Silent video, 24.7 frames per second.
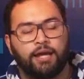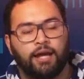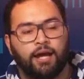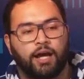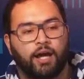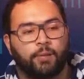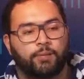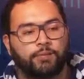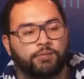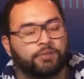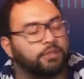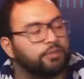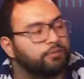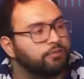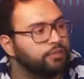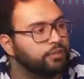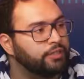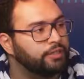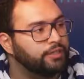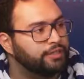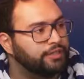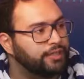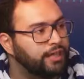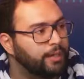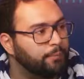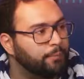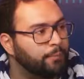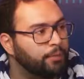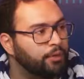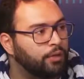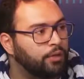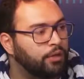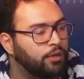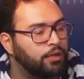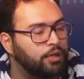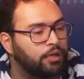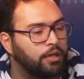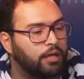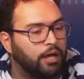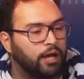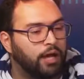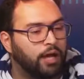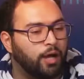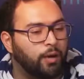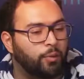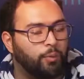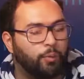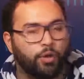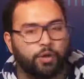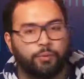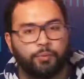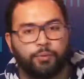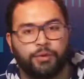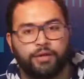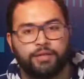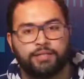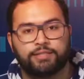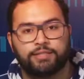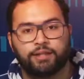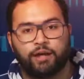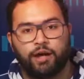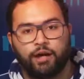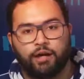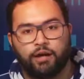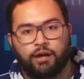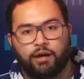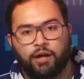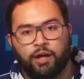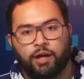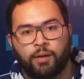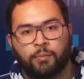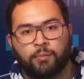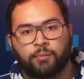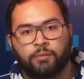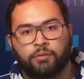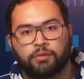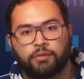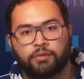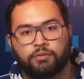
To give you an example, WordPress.com